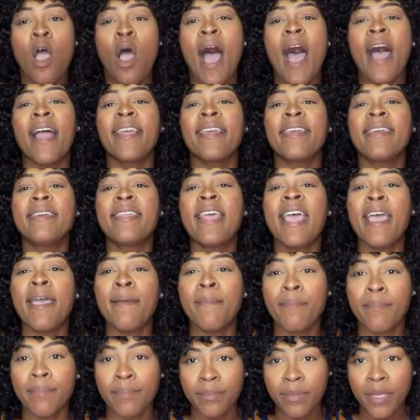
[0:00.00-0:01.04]
And
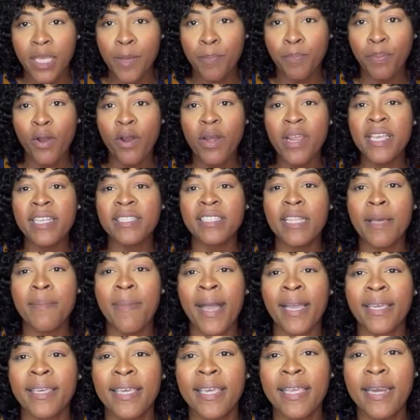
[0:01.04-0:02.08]
them, the police, them
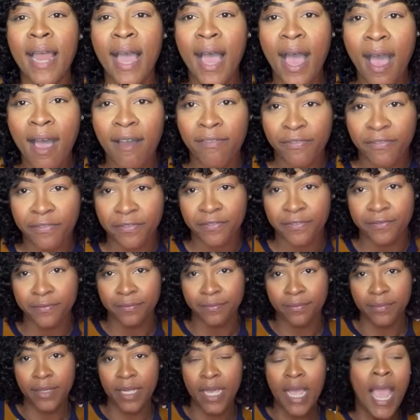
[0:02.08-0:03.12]
a kill off.
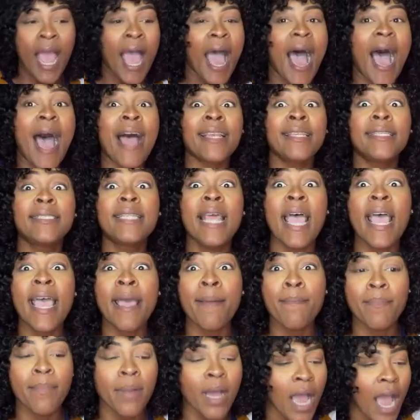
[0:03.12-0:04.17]
And
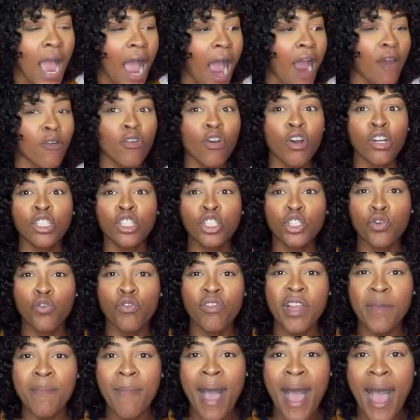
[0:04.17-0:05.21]
them a run
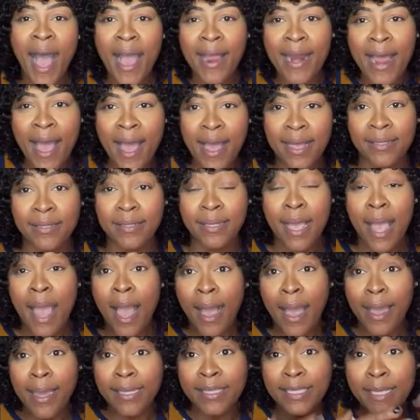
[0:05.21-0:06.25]
through the borders.
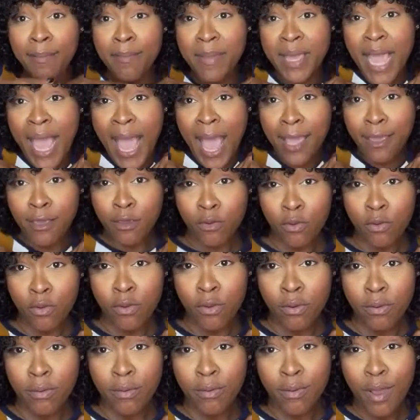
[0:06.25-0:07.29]
Can you see me and
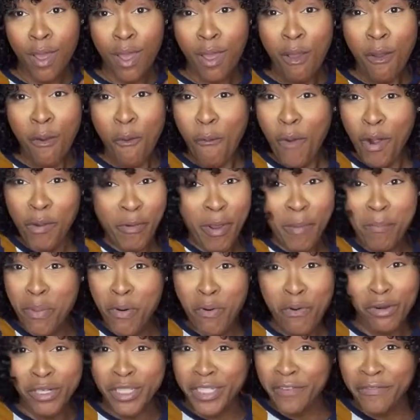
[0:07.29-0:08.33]
you? With we
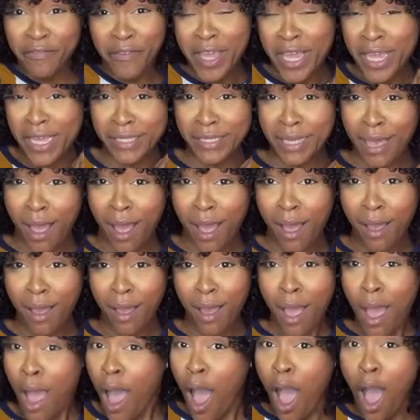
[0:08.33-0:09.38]
bougie visa
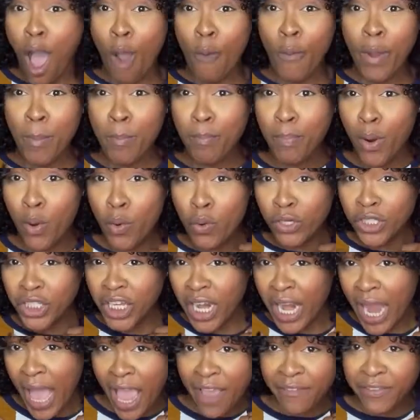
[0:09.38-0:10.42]
and we bougie
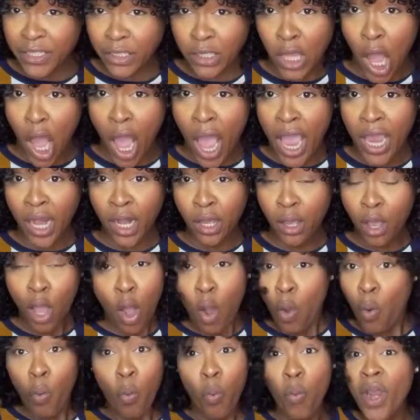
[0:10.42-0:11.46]
lifestyle,
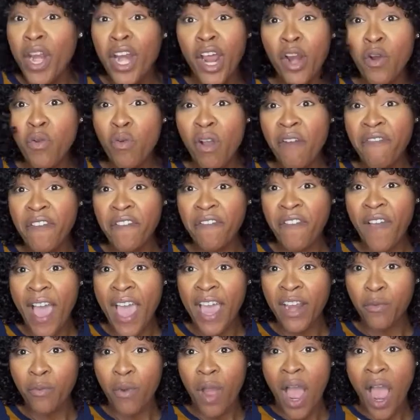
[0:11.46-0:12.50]
we don't know if we
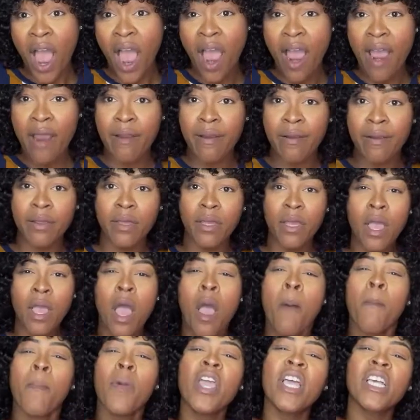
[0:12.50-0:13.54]
fight war.
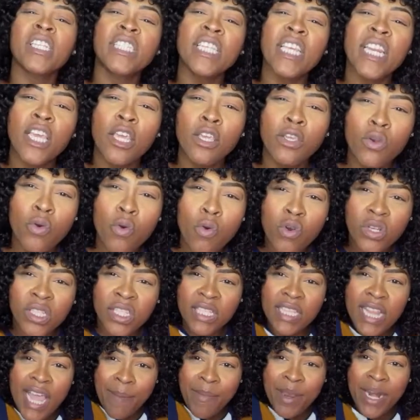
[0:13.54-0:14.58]
But you see the youths,
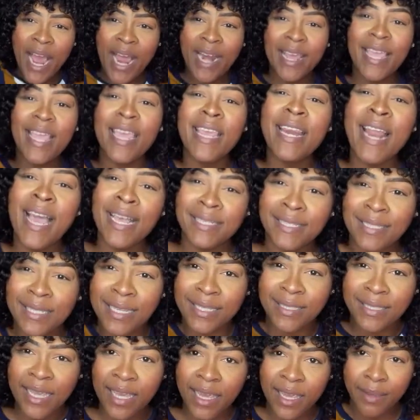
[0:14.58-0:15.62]
them in the inner
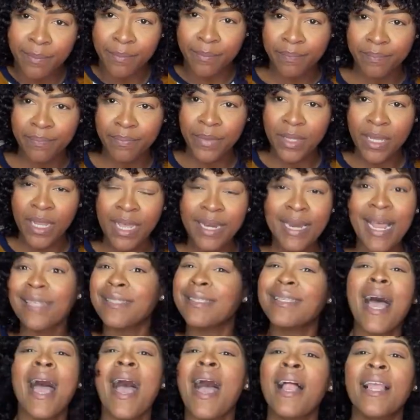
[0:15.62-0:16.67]
city,
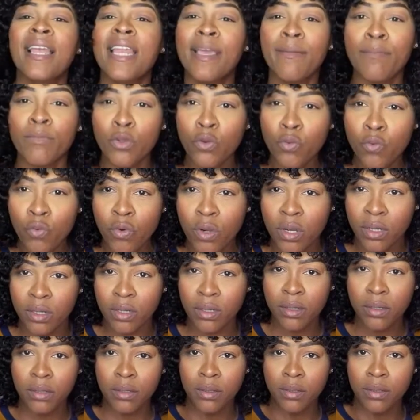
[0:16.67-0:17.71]
that's all them know.
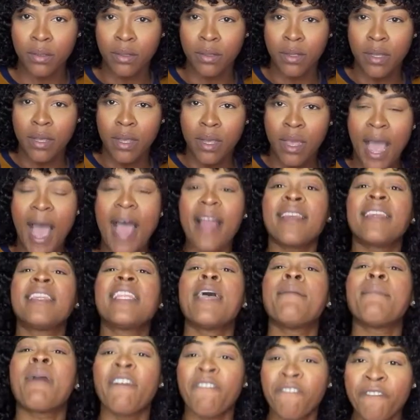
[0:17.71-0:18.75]
And
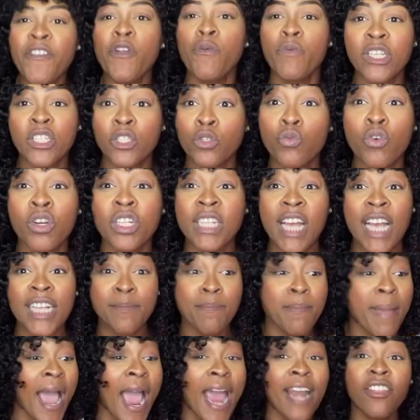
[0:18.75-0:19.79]
them a few soldiers.
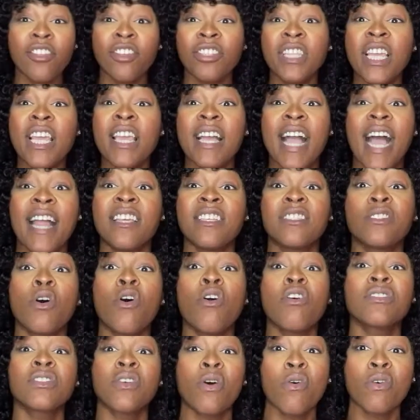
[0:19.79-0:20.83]
Man, you don't think of the
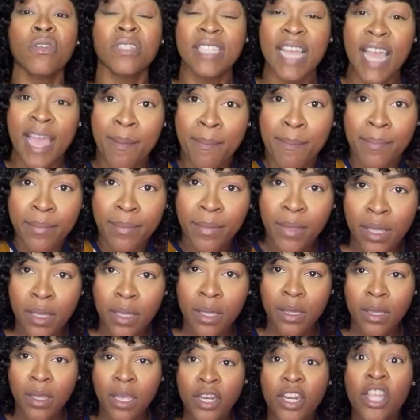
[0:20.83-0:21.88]
Zozos, them.
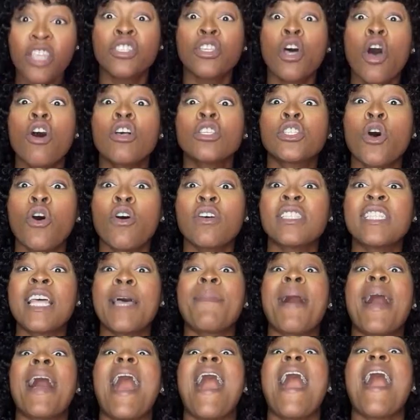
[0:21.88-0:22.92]
The Zozos,
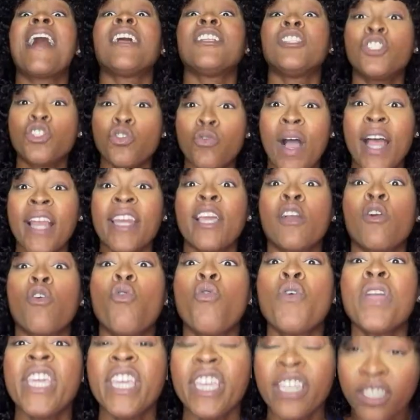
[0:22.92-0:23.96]
them are Andrew and the
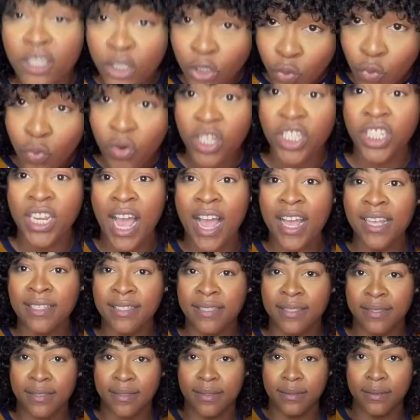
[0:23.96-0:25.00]
Queen
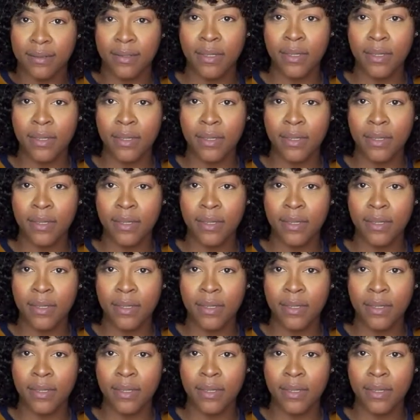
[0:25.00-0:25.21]
soldiers.